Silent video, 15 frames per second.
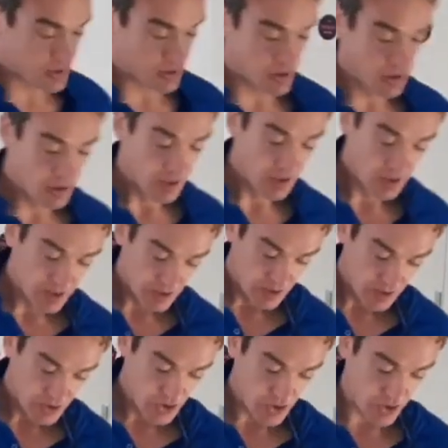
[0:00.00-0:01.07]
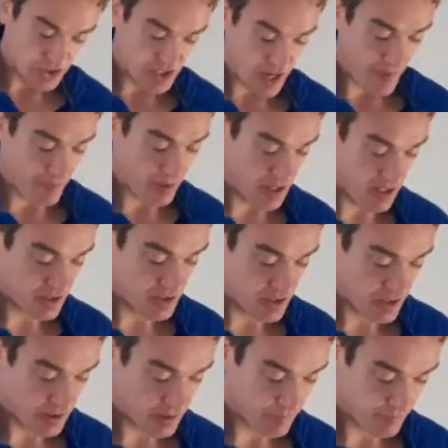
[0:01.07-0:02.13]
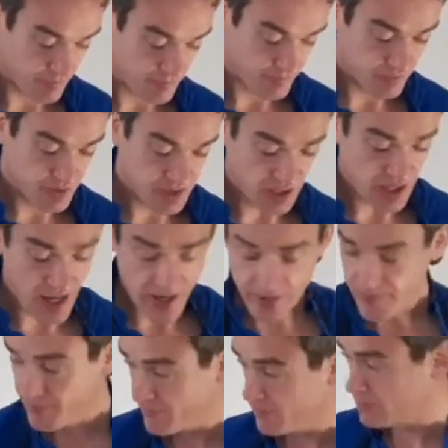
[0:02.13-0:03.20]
and sugar snap peas. Stick that in.